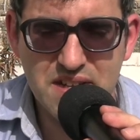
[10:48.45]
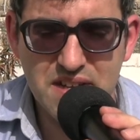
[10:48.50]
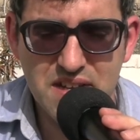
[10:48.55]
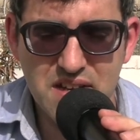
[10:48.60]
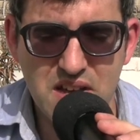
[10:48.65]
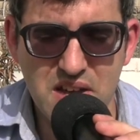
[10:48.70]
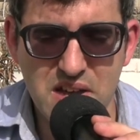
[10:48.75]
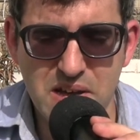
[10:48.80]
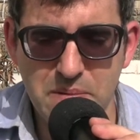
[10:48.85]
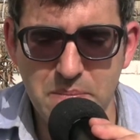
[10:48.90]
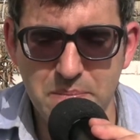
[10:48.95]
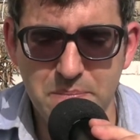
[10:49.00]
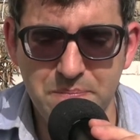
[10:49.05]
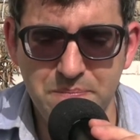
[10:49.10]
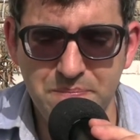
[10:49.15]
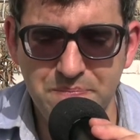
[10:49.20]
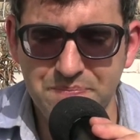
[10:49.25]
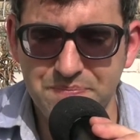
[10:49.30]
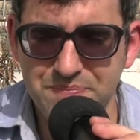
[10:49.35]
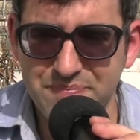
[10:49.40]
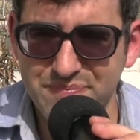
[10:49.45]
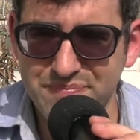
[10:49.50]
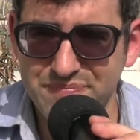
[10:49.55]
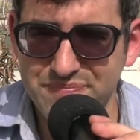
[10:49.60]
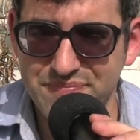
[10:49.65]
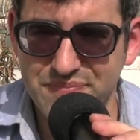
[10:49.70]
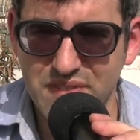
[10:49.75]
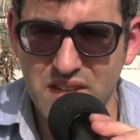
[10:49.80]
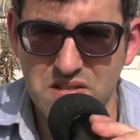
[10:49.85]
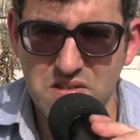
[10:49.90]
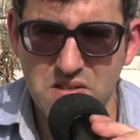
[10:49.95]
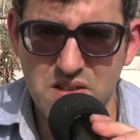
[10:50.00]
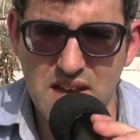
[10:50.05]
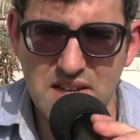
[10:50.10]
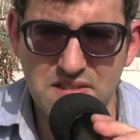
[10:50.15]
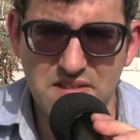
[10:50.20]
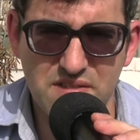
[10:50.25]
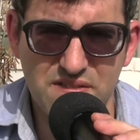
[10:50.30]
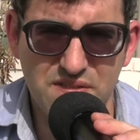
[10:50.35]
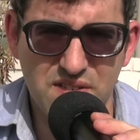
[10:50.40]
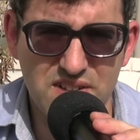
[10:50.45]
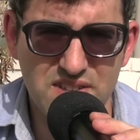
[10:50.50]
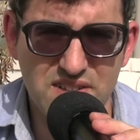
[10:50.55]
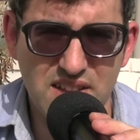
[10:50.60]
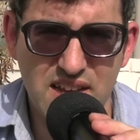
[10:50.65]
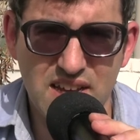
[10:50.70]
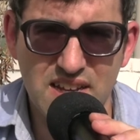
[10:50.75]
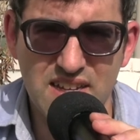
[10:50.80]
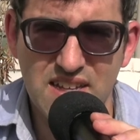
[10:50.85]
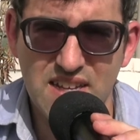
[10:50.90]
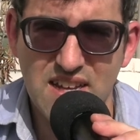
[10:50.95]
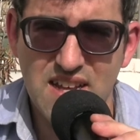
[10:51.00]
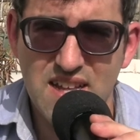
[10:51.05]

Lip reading: So that's the first thing.